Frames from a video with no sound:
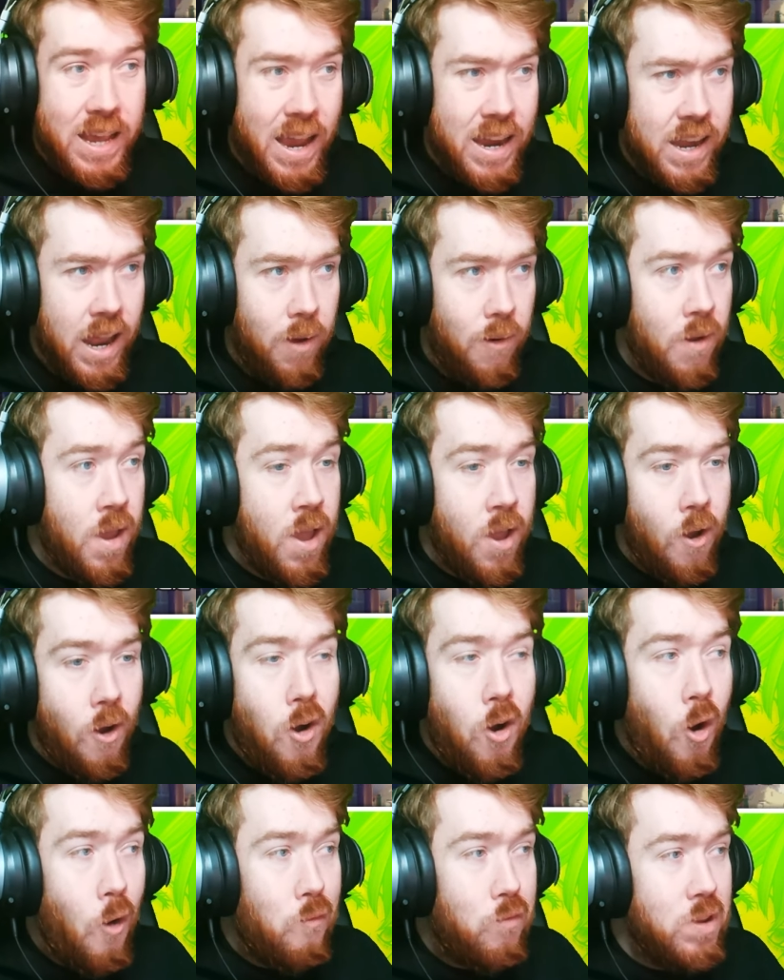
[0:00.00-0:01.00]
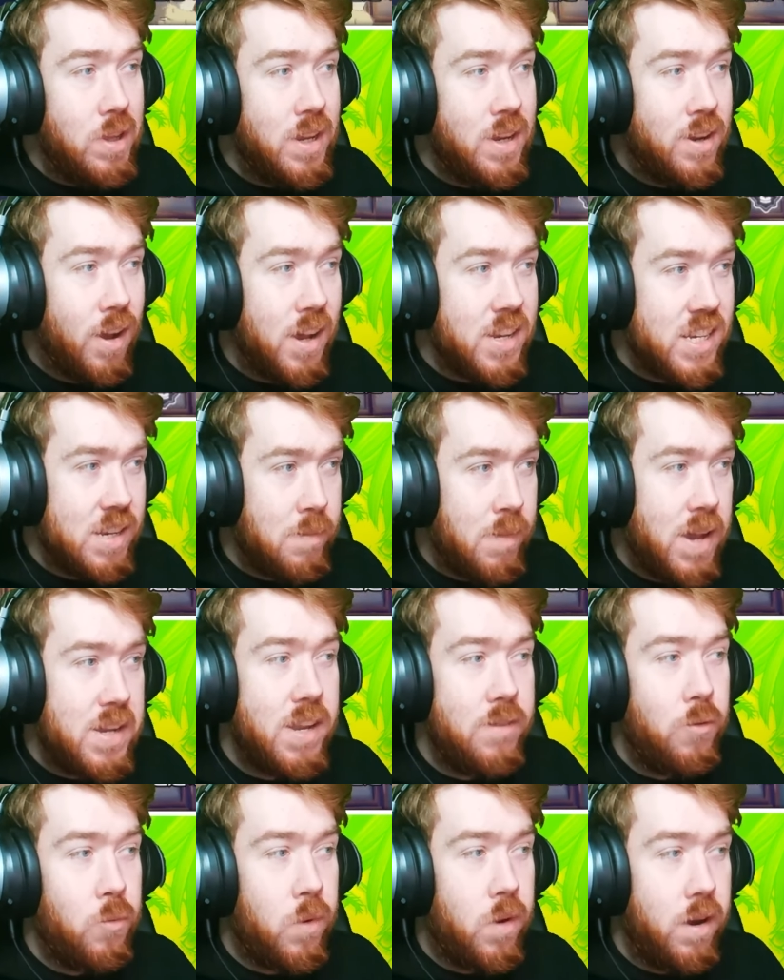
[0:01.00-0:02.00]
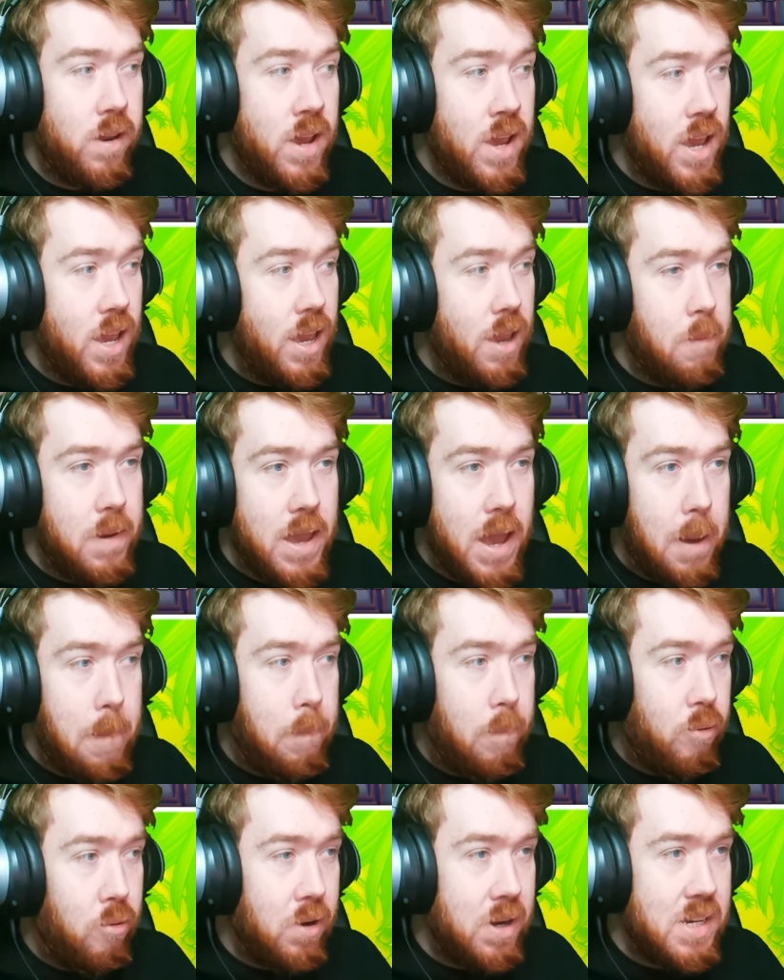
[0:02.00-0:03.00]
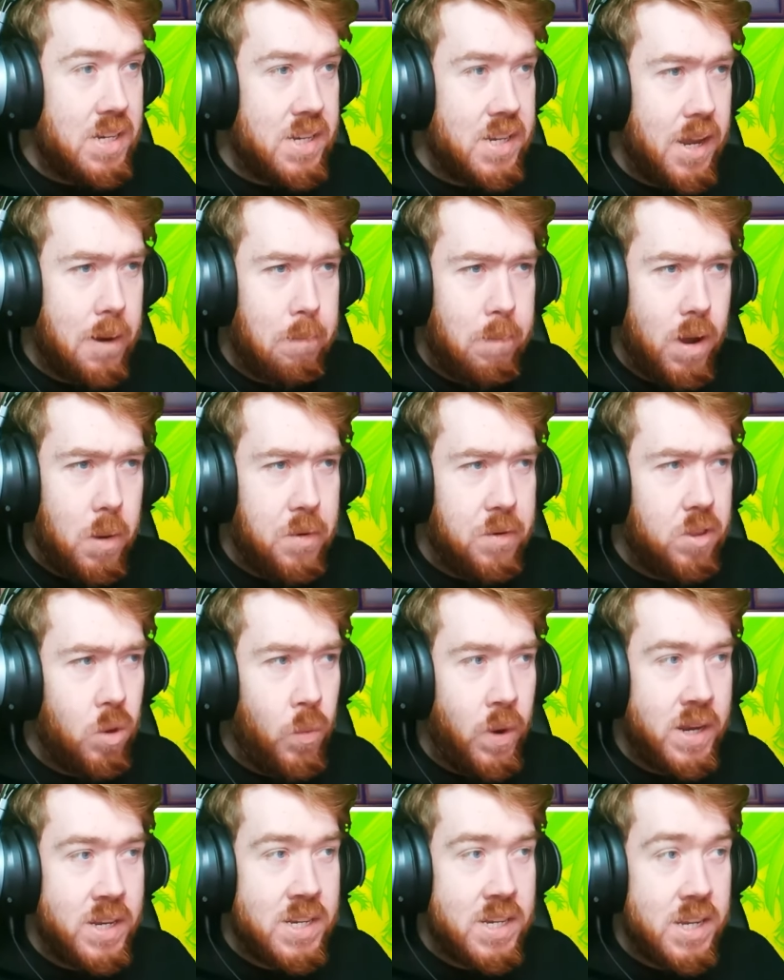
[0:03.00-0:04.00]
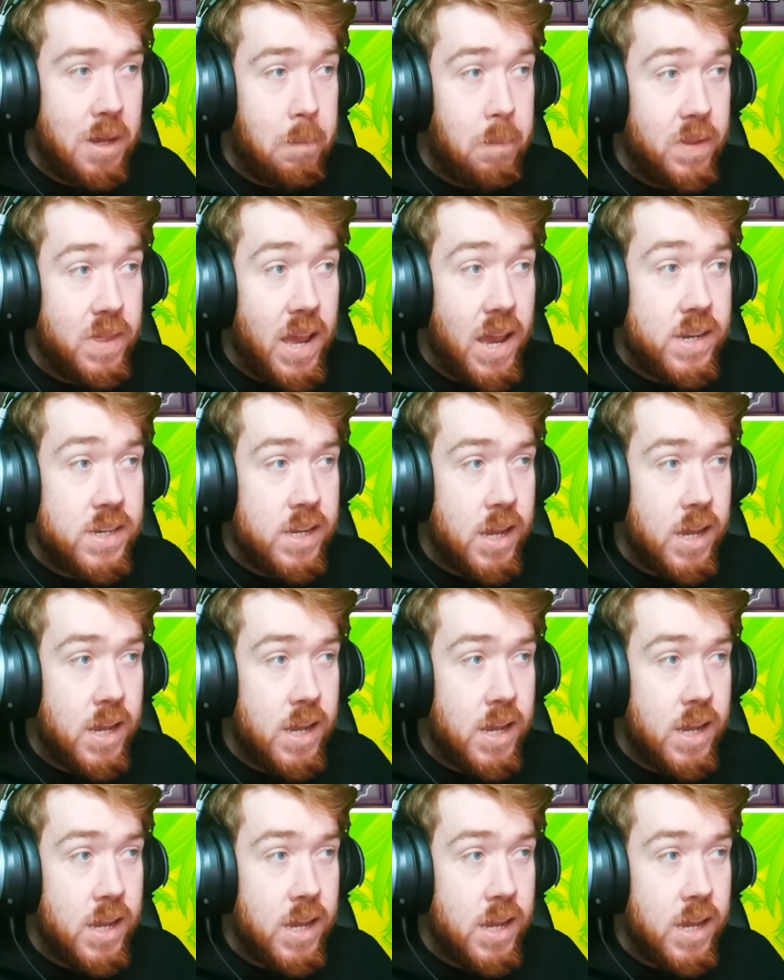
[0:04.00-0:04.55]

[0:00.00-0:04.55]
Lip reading: hideout, hopefully you can customize everyone. It'd be pretty sick, but we have to wait and see. But that's